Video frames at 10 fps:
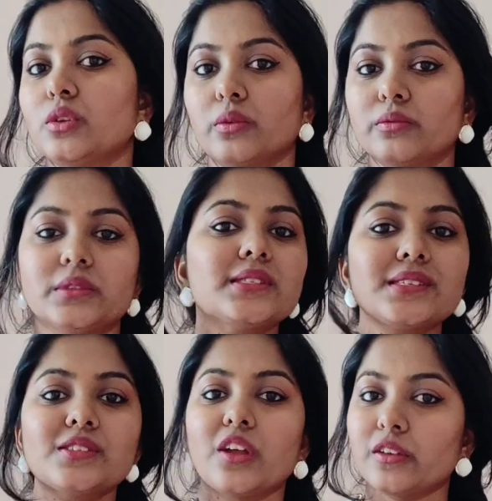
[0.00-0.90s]
no, this
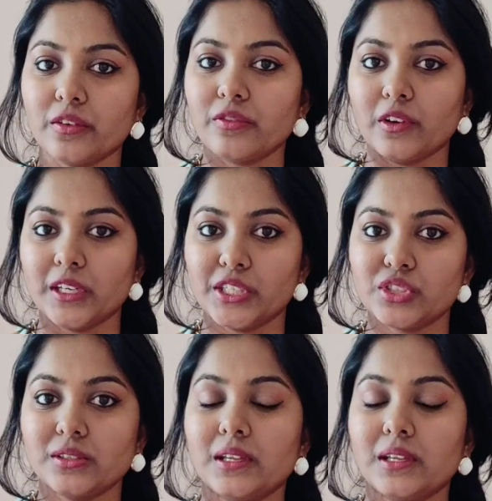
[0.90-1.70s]
is not your foundation.